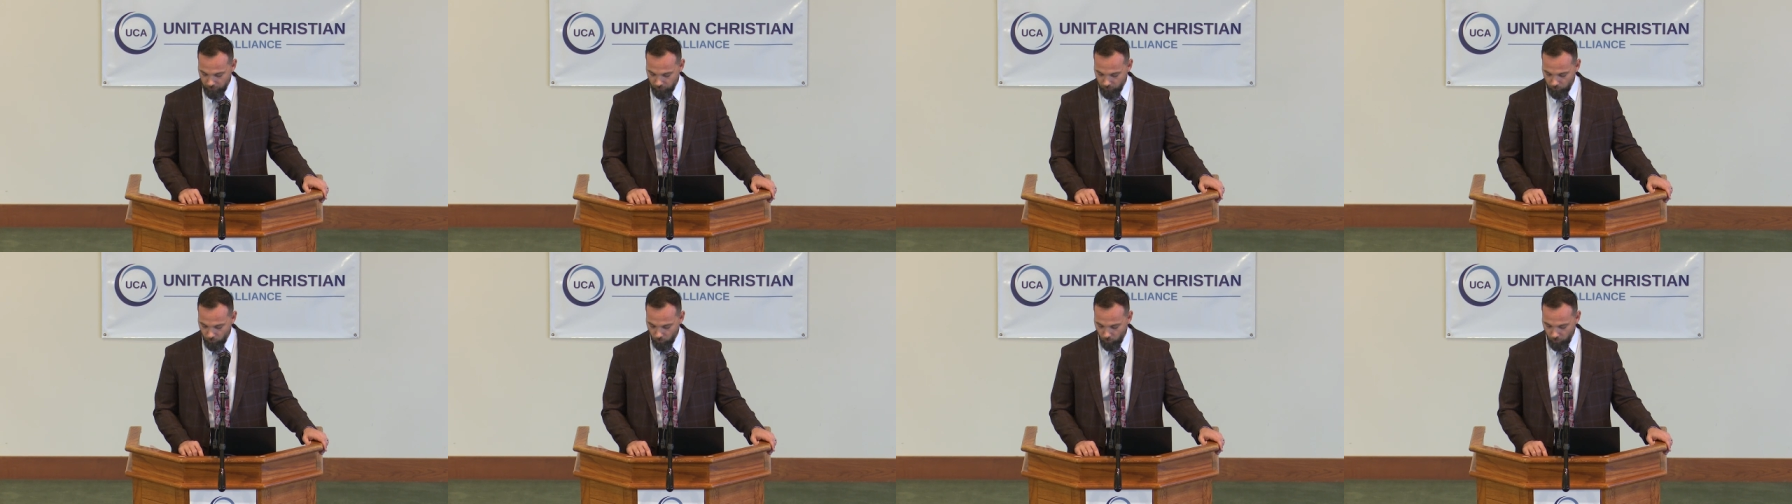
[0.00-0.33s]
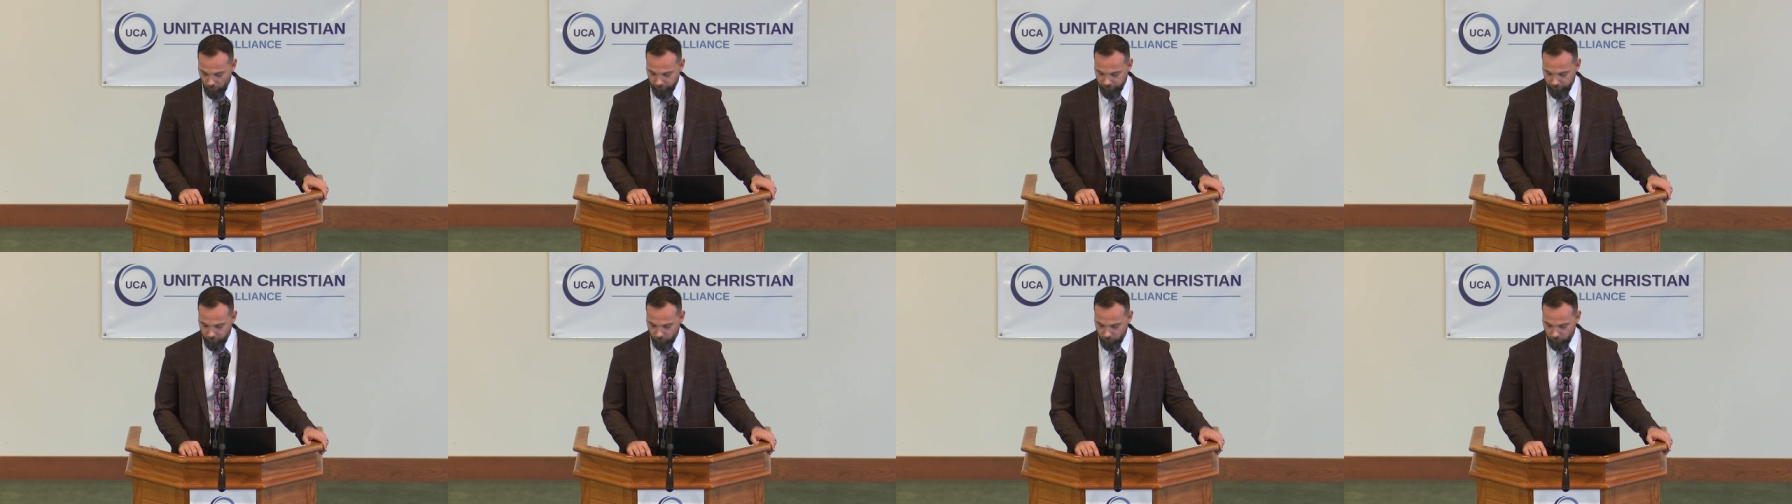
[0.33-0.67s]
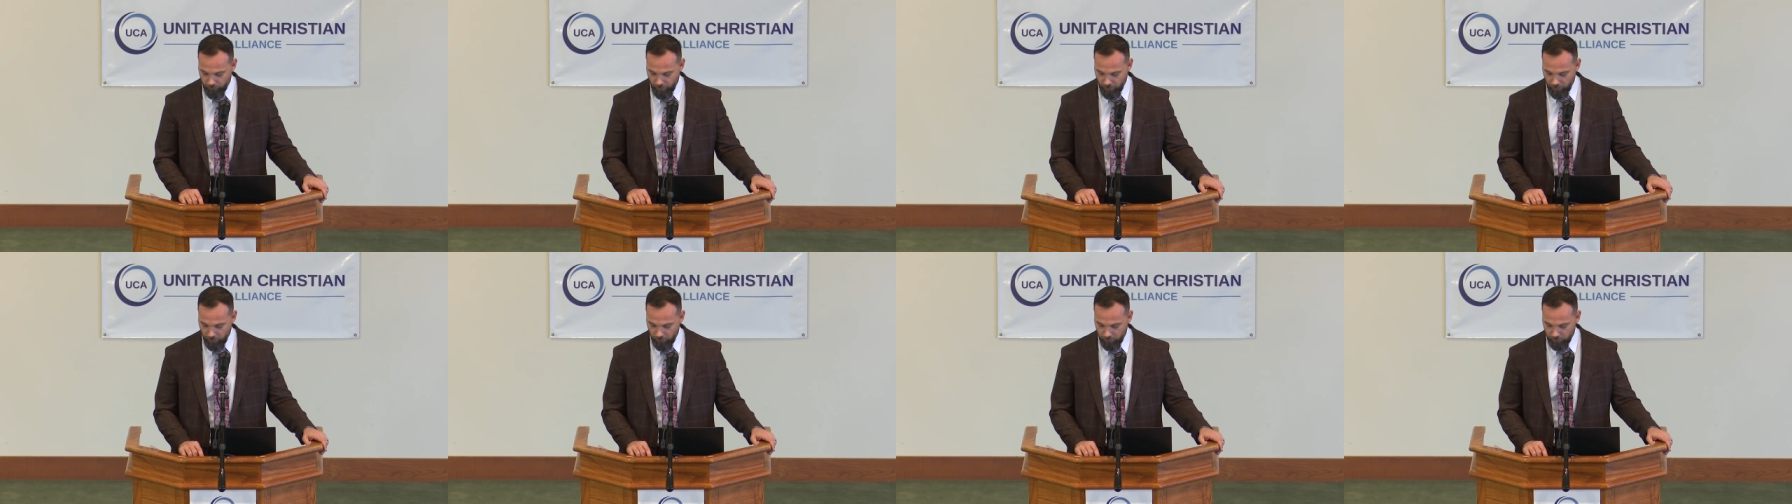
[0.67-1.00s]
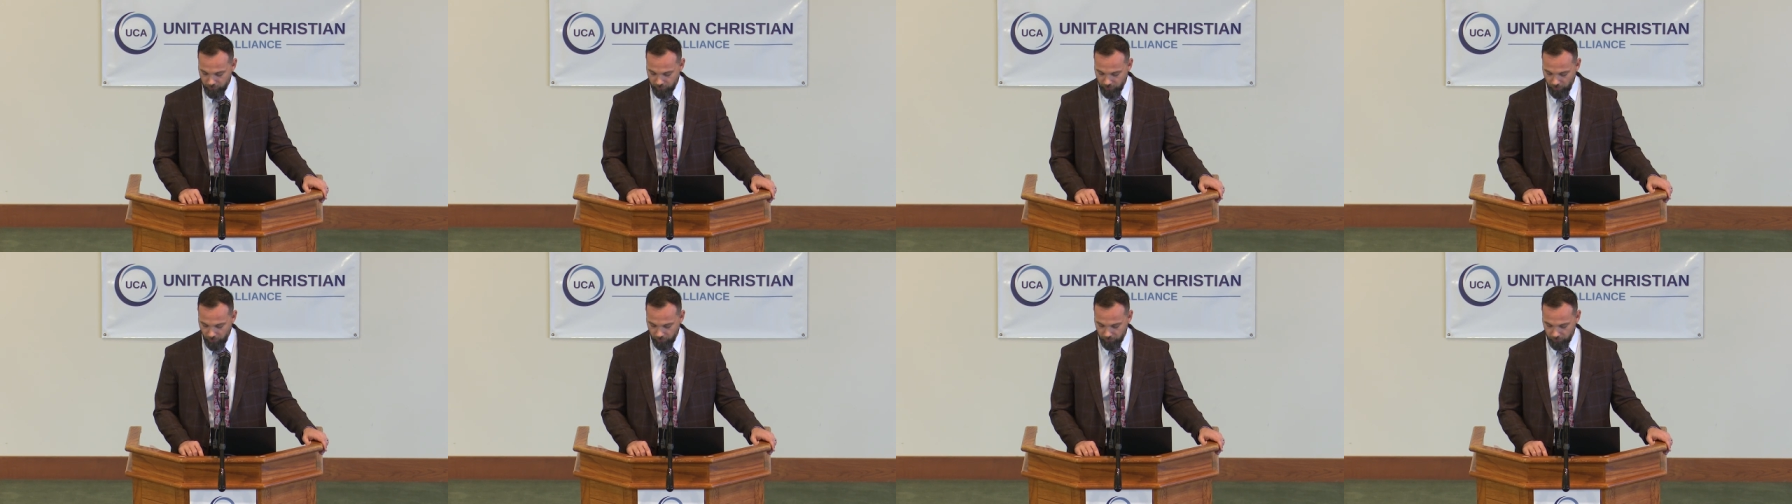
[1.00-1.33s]
one who
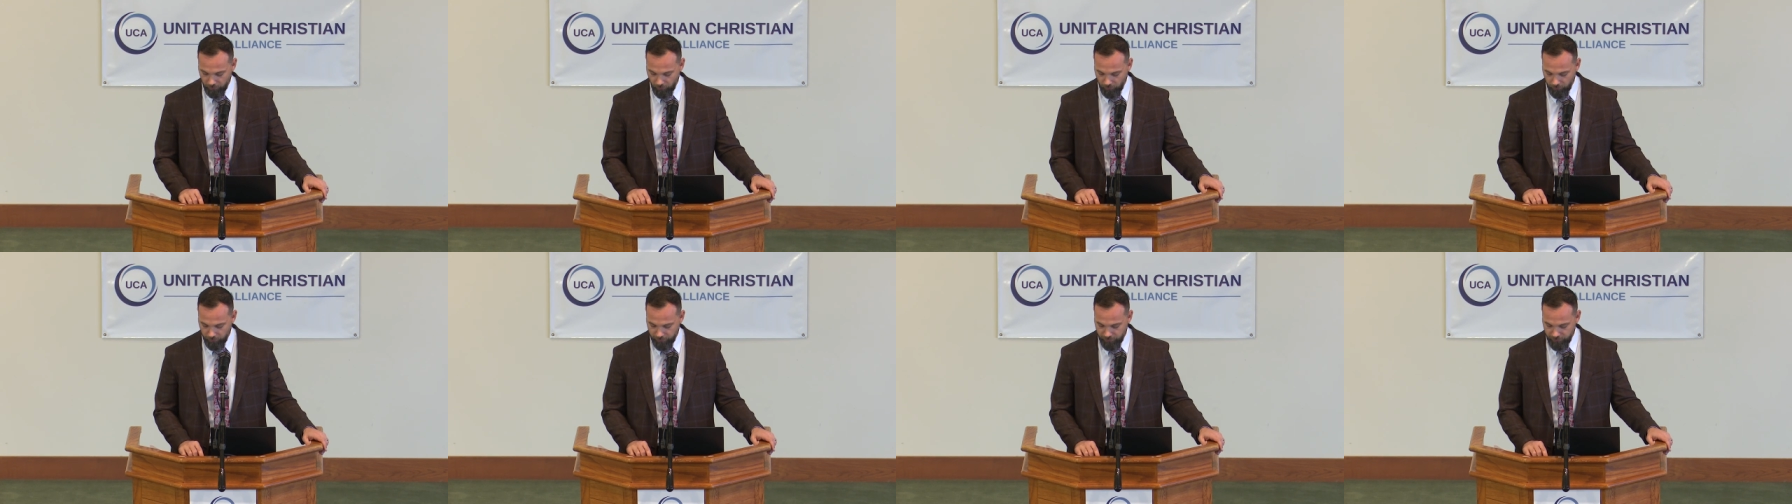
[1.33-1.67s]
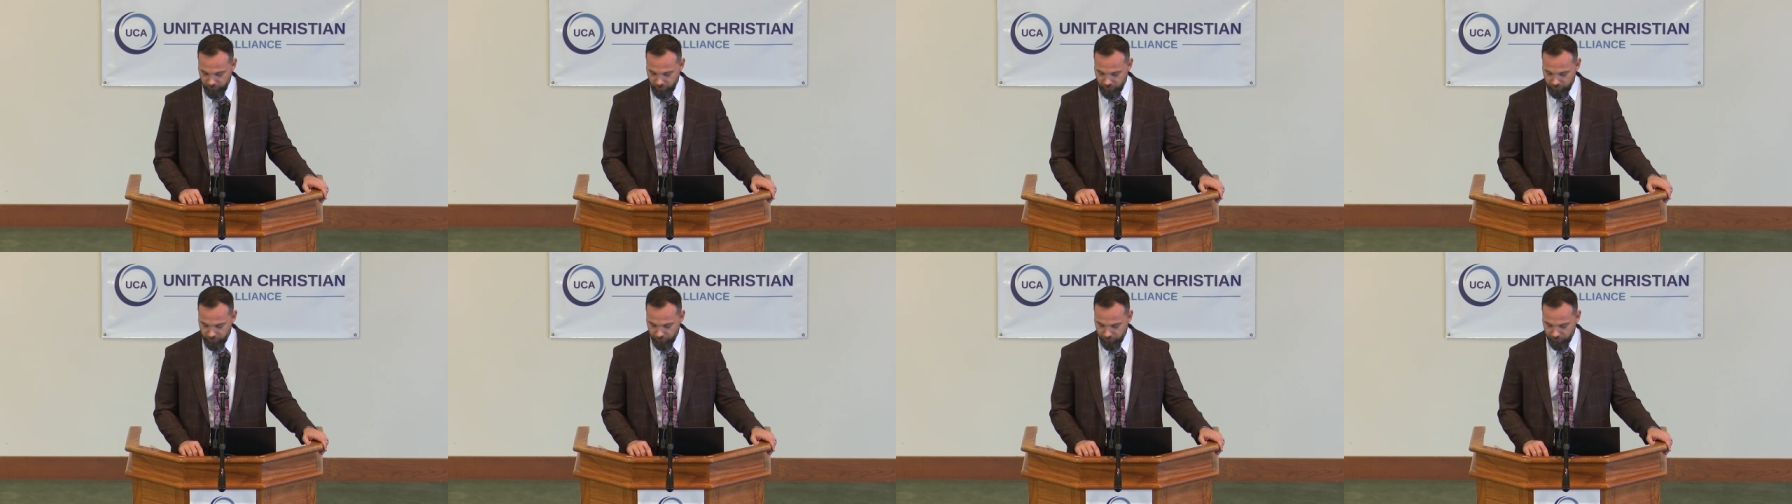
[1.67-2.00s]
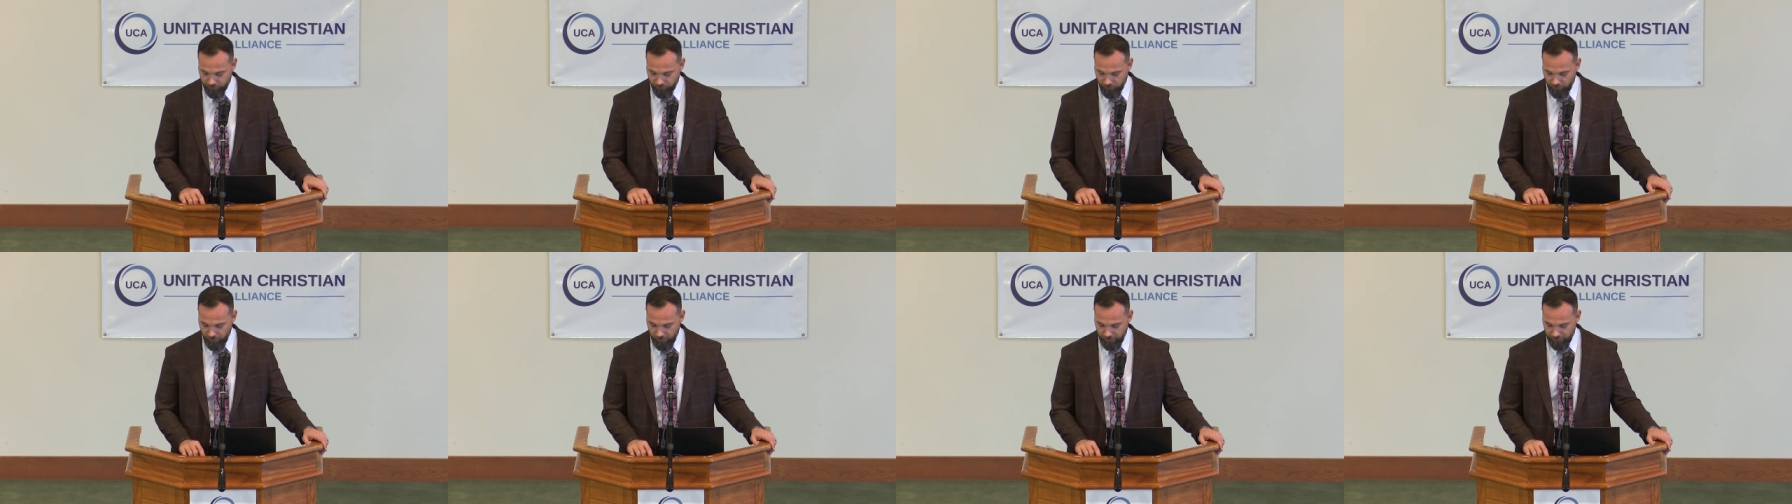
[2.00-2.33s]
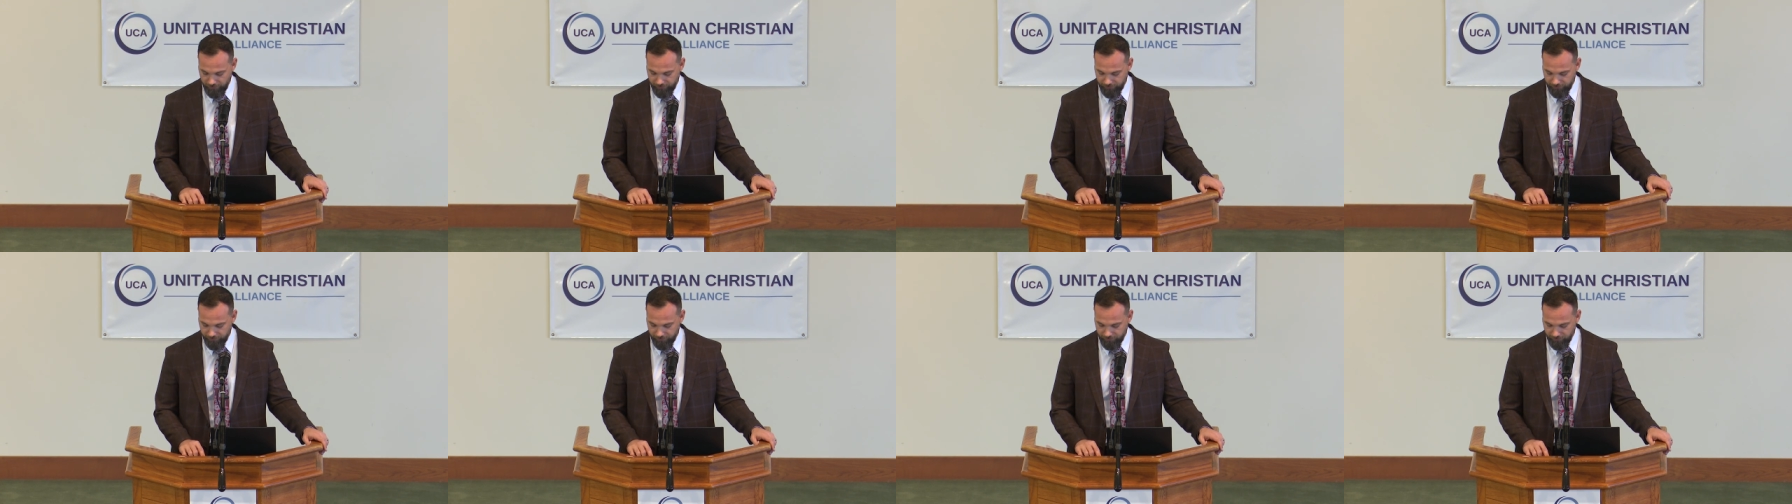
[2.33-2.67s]
knows our Lord Jesus
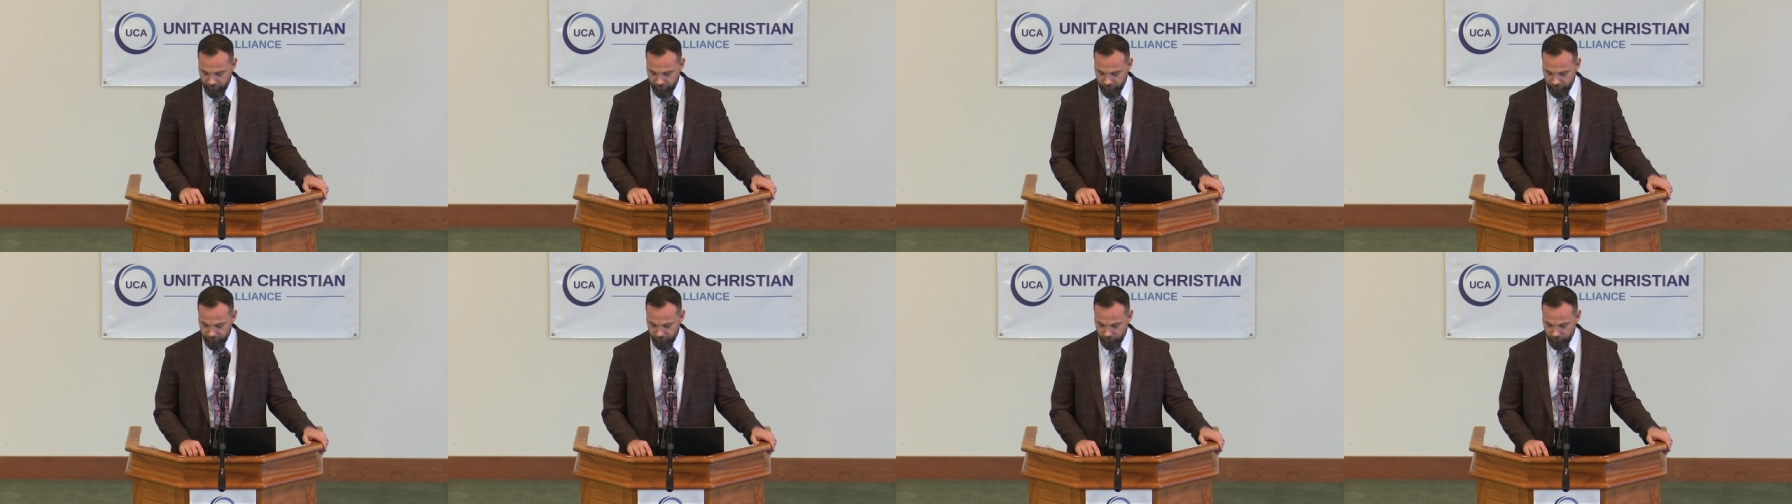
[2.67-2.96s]
Christ,